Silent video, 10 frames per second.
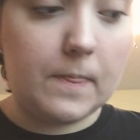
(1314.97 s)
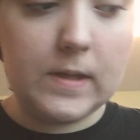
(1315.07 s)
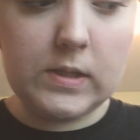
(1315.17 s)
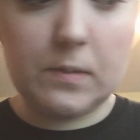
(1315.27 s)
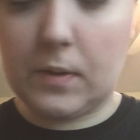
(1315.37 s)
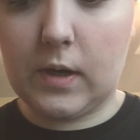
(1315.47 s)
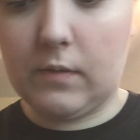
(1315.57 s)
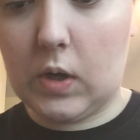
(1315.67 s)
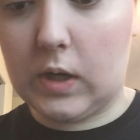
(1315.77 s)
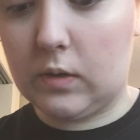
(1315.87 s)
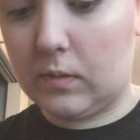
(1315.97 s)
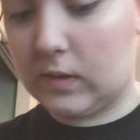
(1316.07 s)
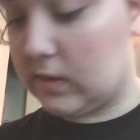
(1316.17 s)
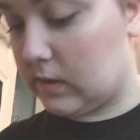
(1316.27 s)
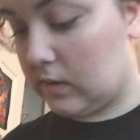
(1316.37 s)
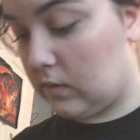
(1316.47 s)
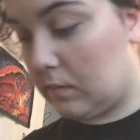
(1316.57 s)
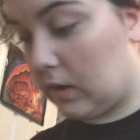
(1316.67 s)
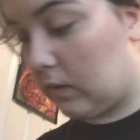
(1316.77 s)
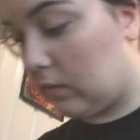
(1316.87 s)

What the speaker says: this is the part I know how to do, because this is the only part I